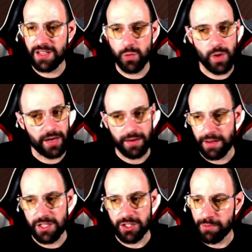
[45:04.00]
this one,
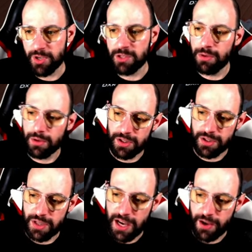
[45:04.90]
it's not possible
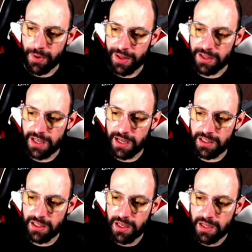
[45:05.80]
because I already did it.